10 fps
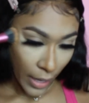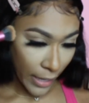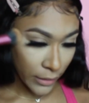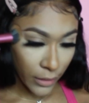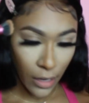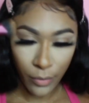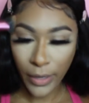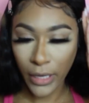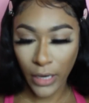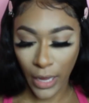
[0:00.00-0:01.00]
And to go
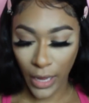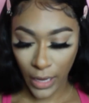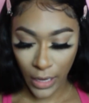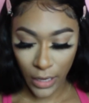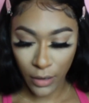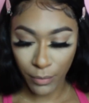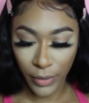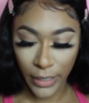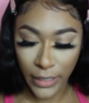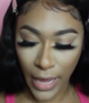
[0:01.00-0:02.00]
in and
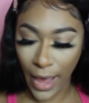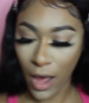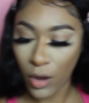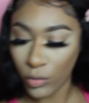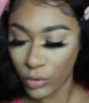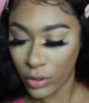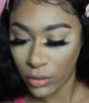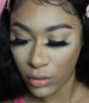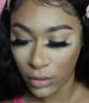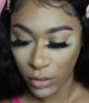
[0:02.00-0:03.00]
blend out